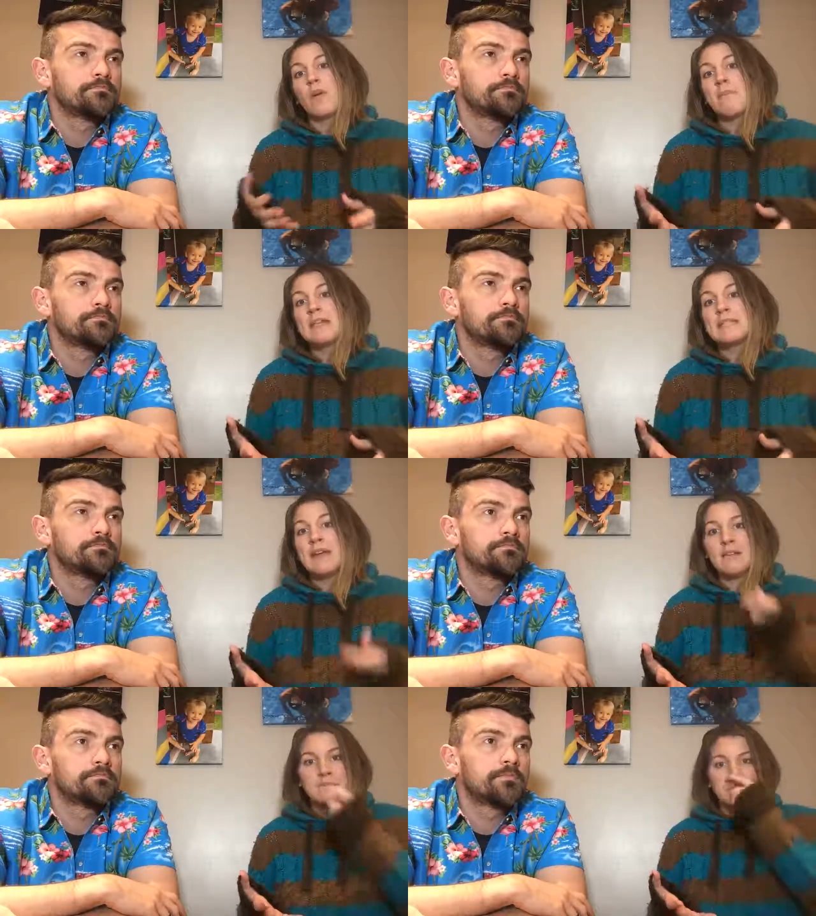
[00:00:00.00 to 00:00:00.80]

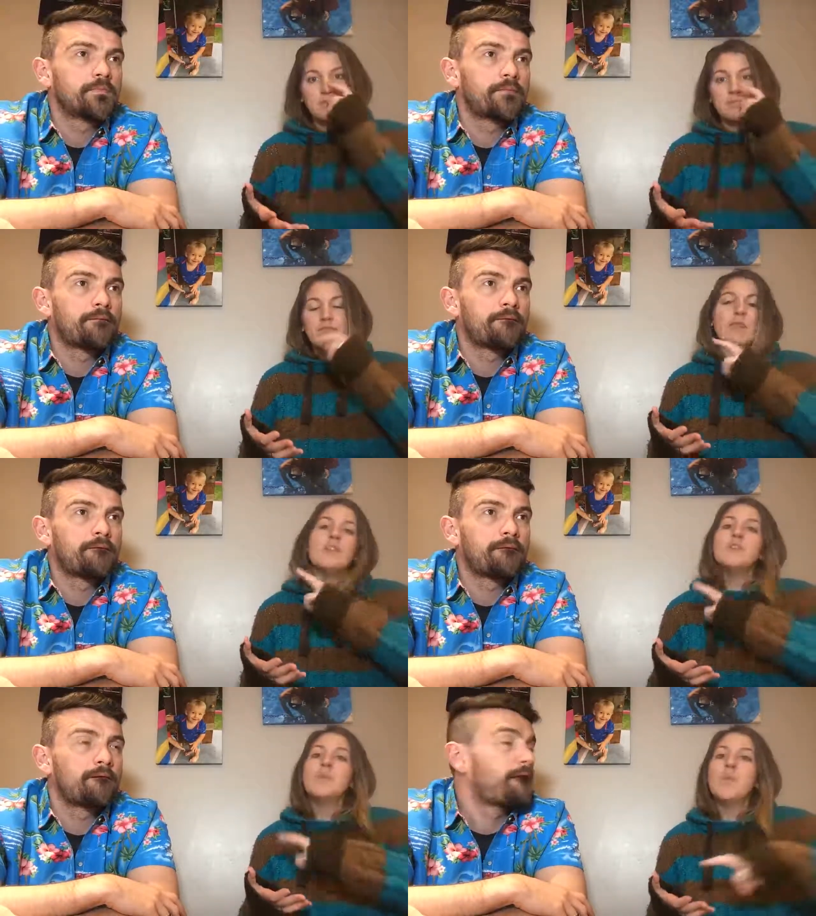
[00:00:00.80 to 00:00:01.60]
Speaker 1: matting.
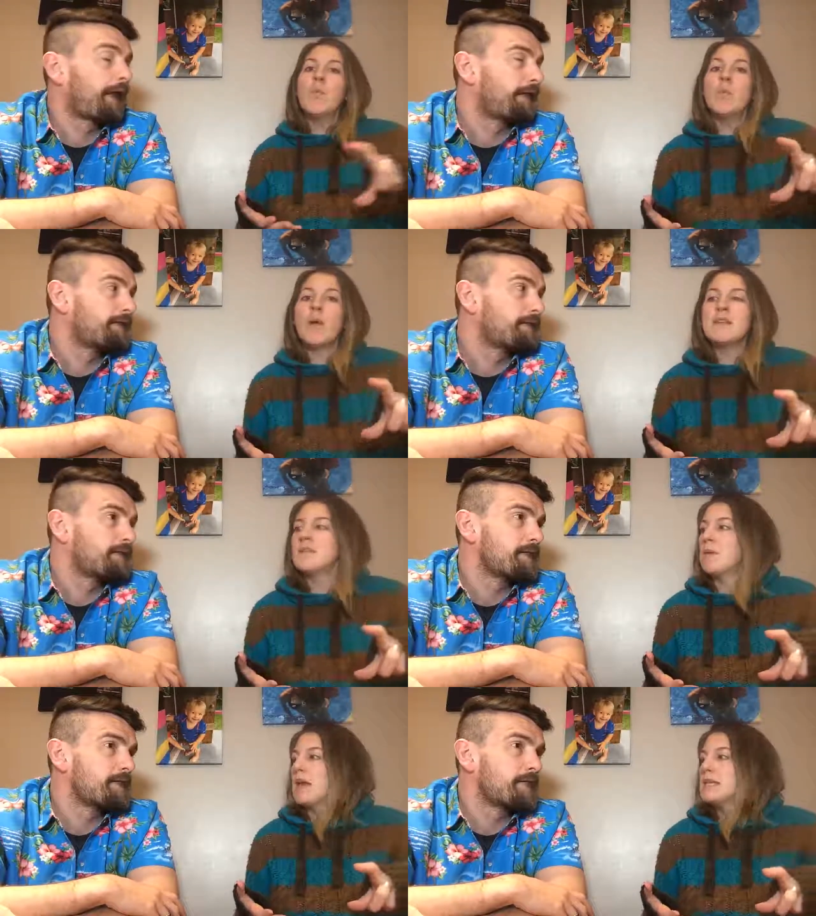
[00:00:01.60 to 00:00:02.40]
Do walkways
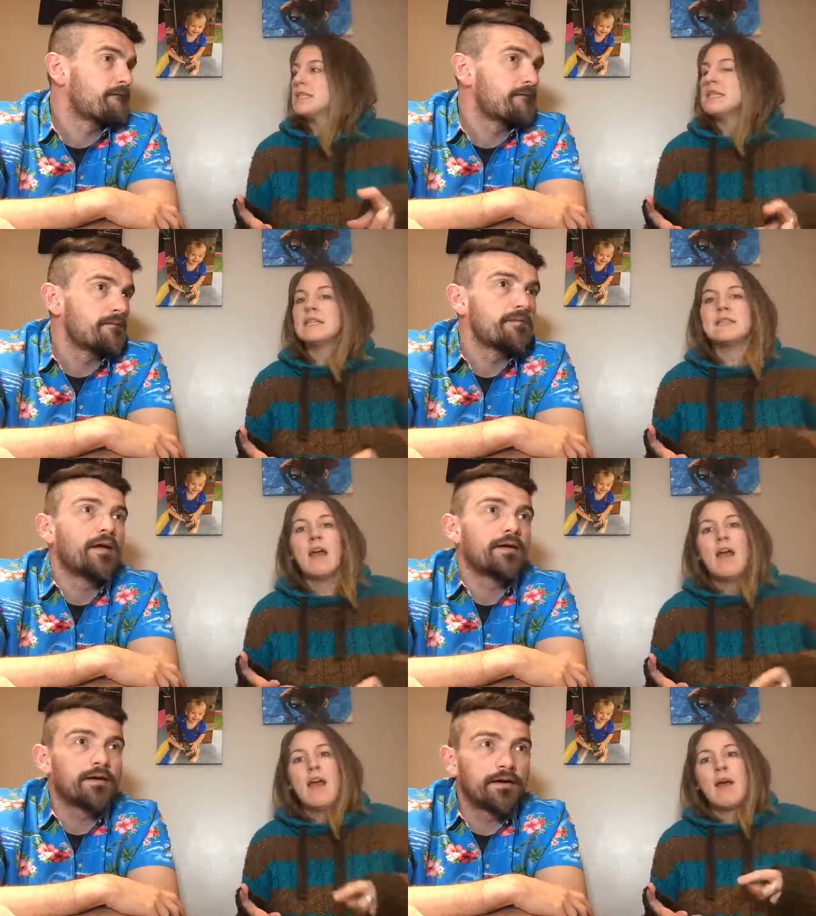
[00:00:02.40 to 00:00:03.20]
to places, yeah,
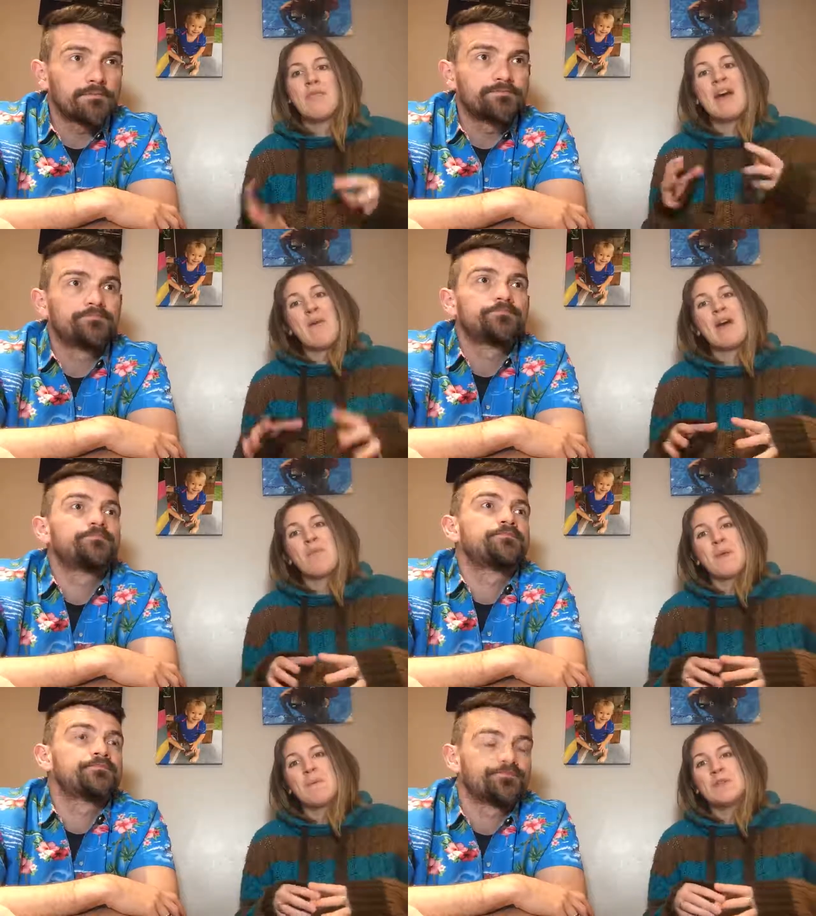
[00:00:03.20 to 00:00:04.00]
yeah. and that will
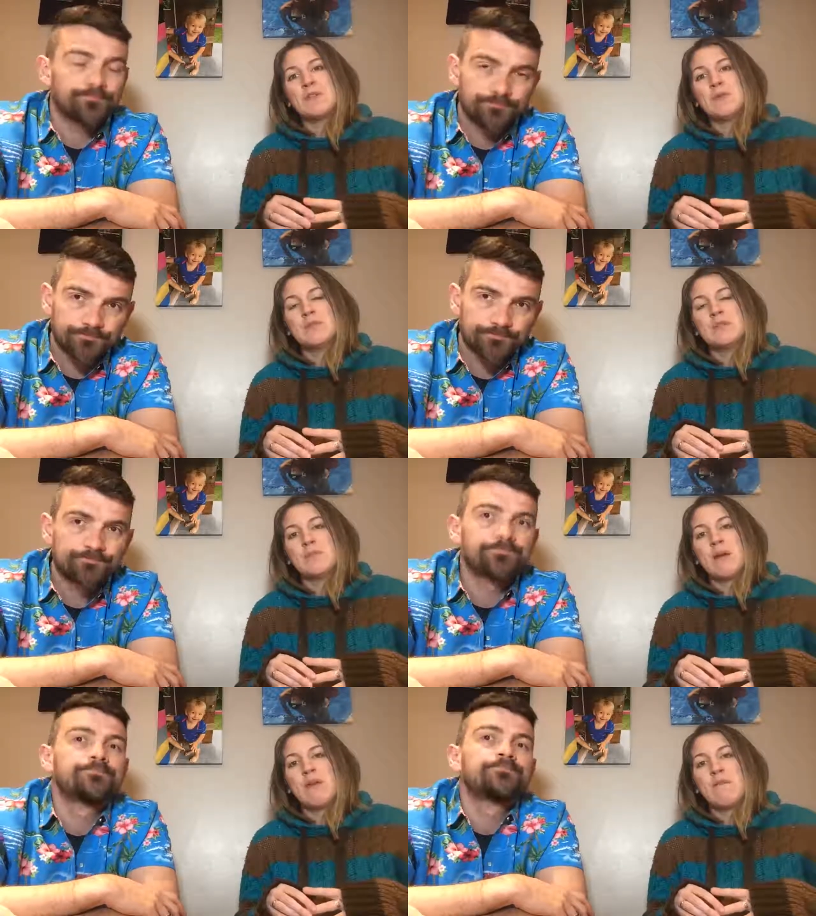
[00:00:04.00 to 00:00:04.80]
help people's shoes as
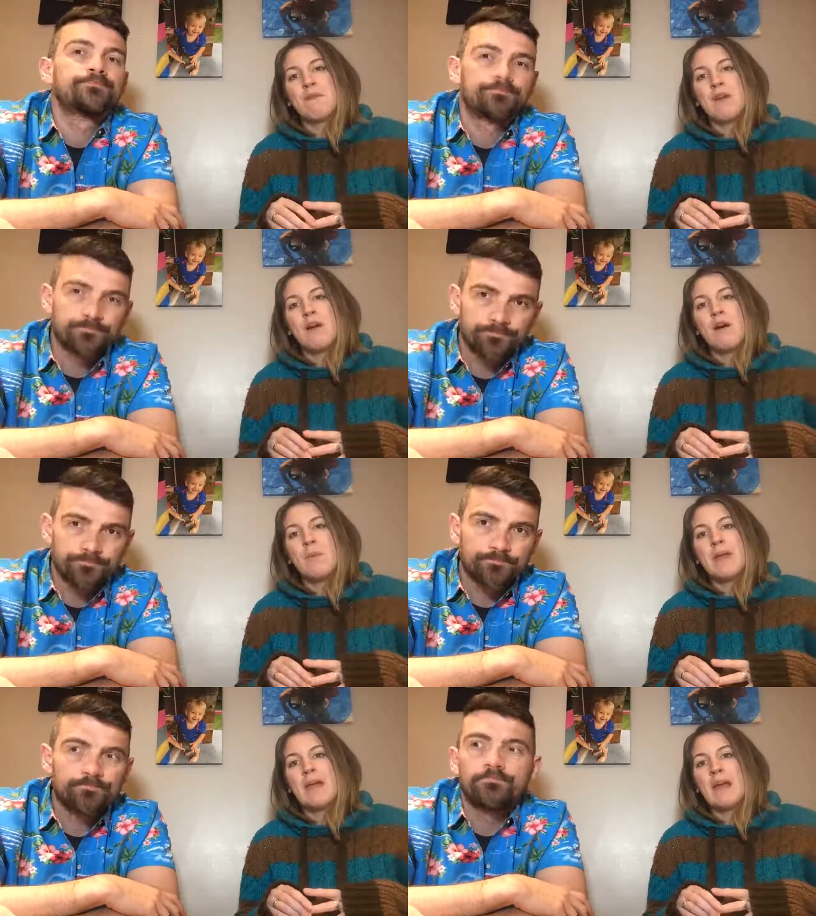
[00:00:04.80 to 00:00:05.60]
well if they are
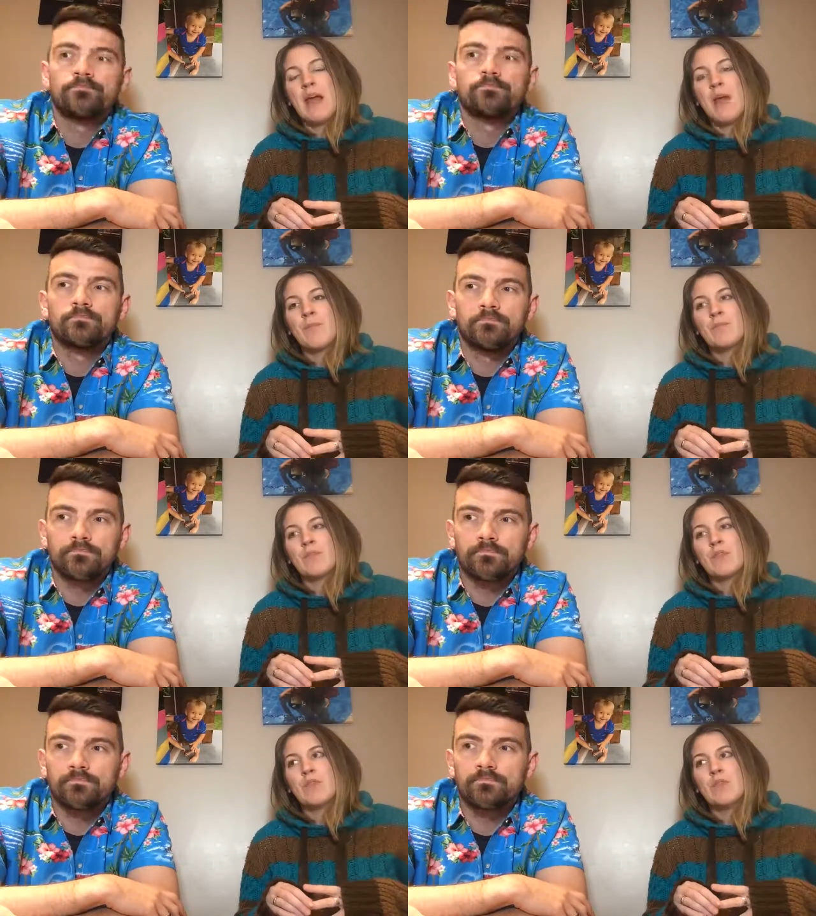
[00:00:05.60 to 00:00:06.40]
being um,
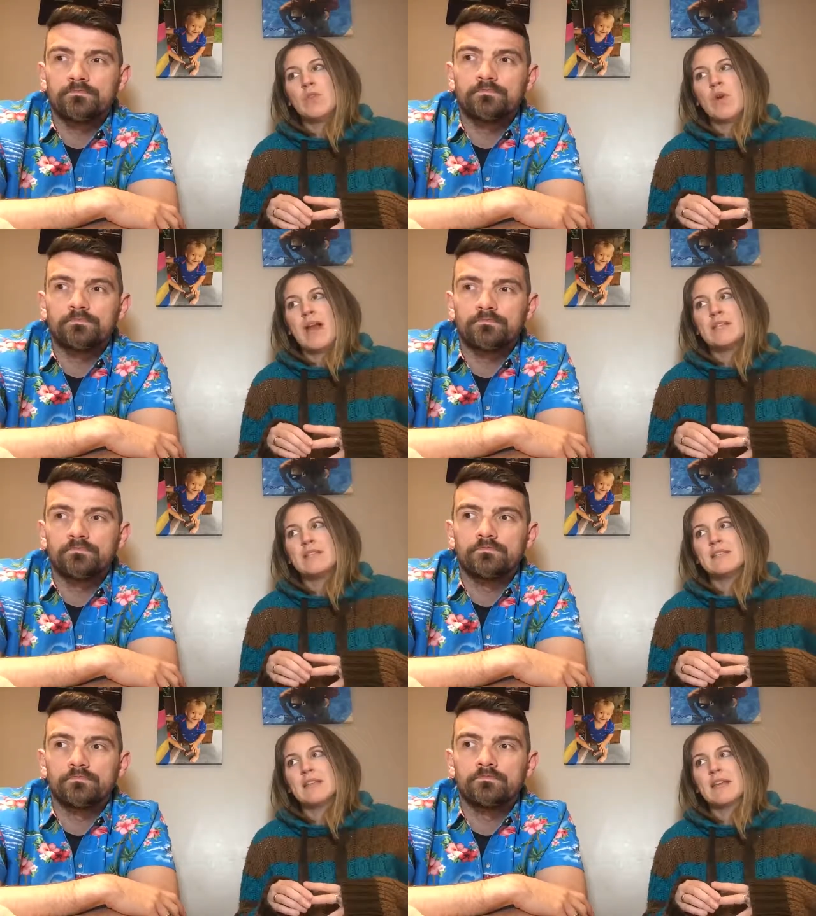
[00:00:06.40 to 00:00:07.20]
not
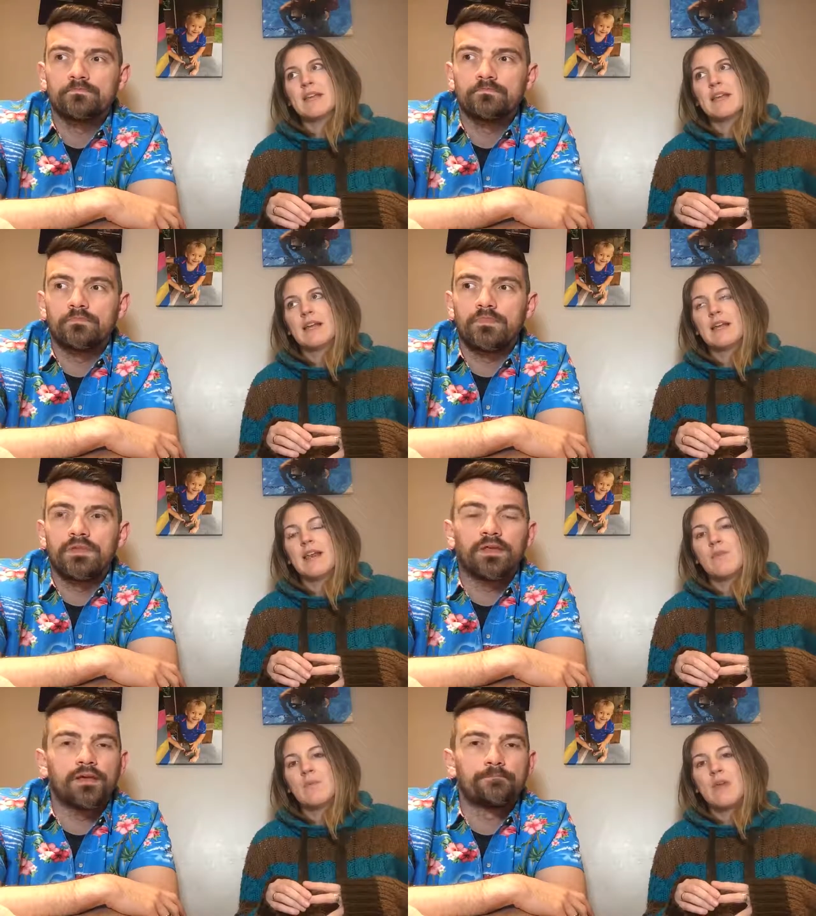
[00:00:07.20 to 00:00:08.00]
as
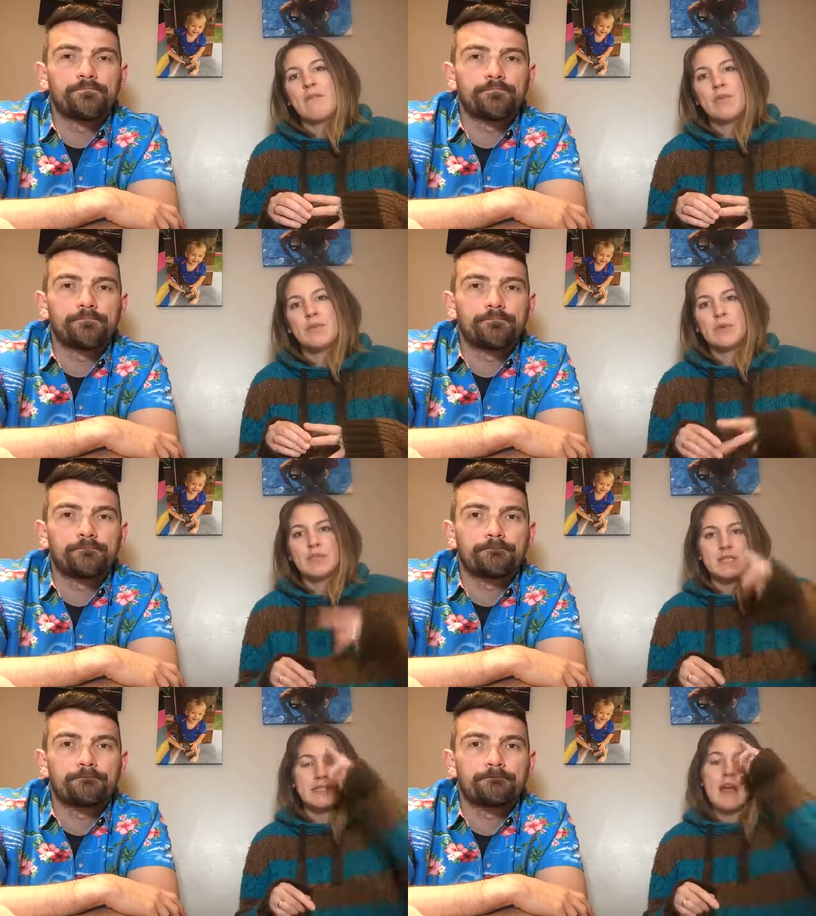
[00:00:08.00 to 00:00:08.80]
clever with their foot
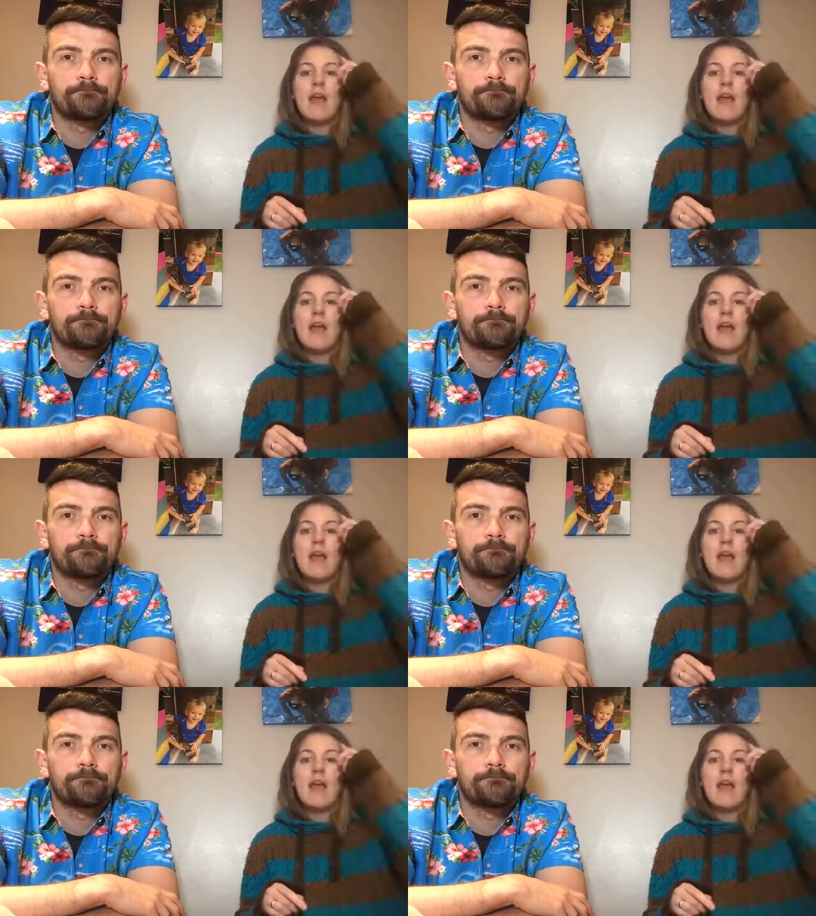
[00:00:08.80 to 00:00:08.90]
choices.